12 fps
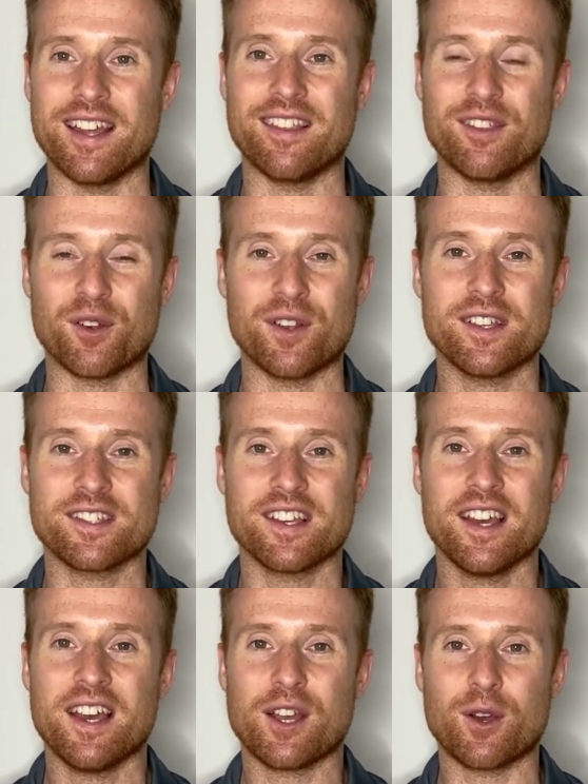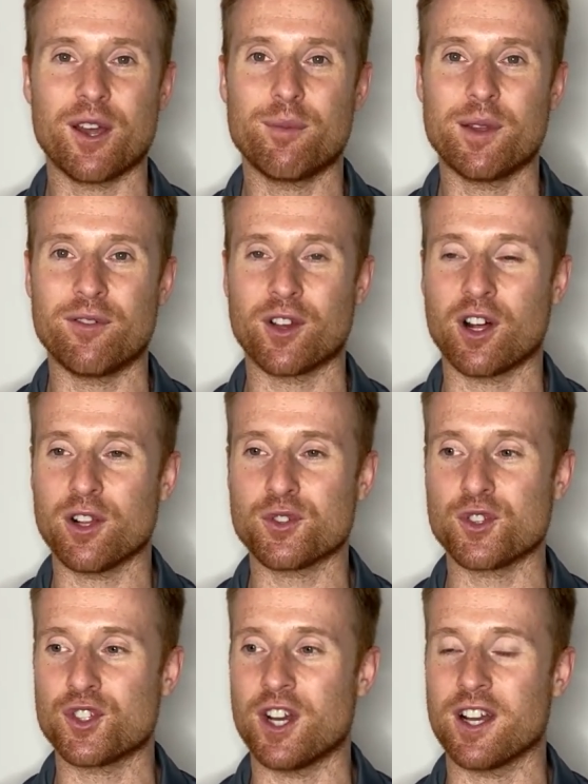there is quite a bit of a
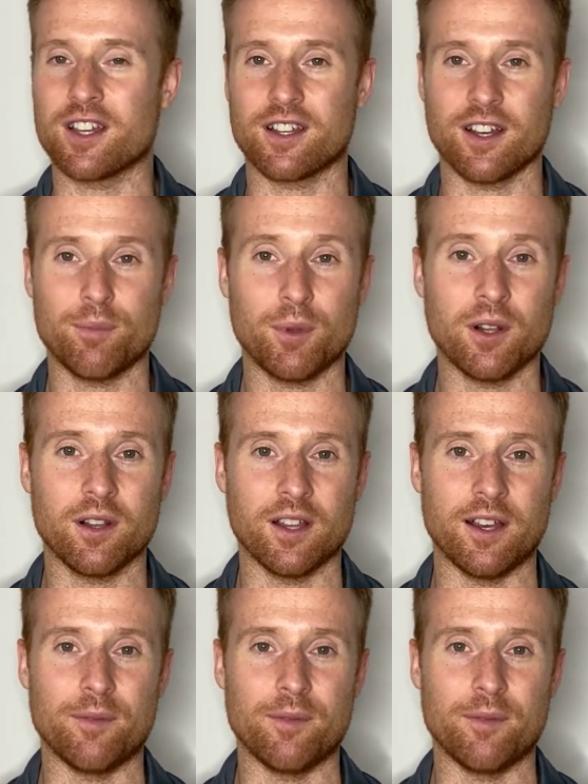culture shock. A couple